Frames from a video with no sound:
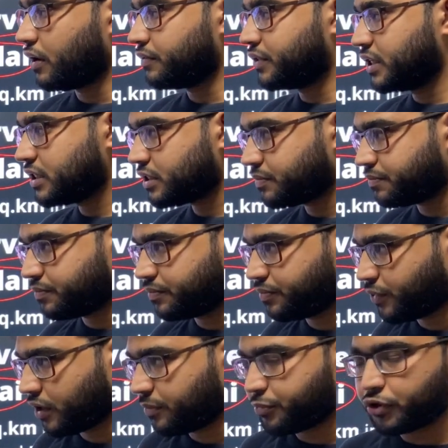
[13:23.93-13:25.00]
this
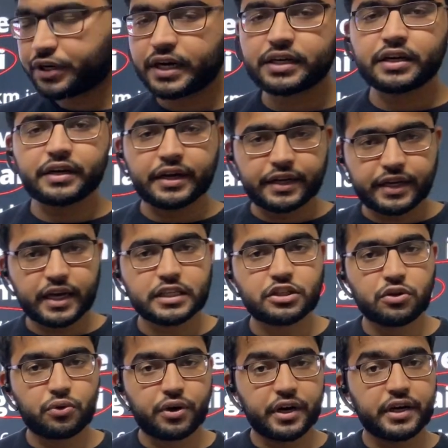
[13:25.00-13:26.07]
protected area is
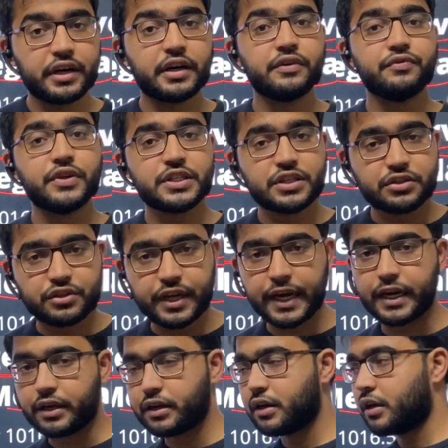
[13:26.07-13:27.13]
located in which
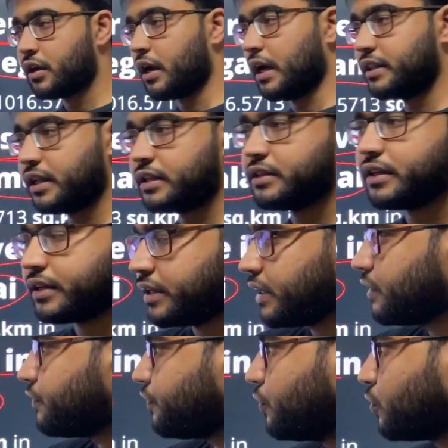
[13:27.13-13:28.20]
state, and then they
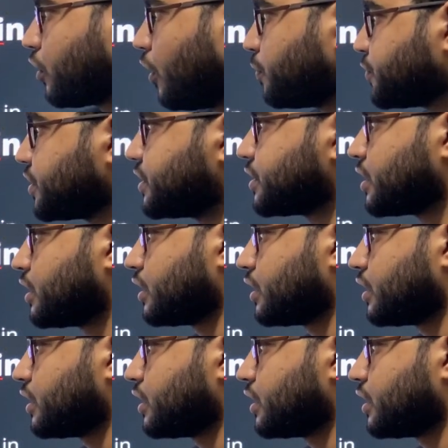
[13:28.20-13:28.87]
give 4 options.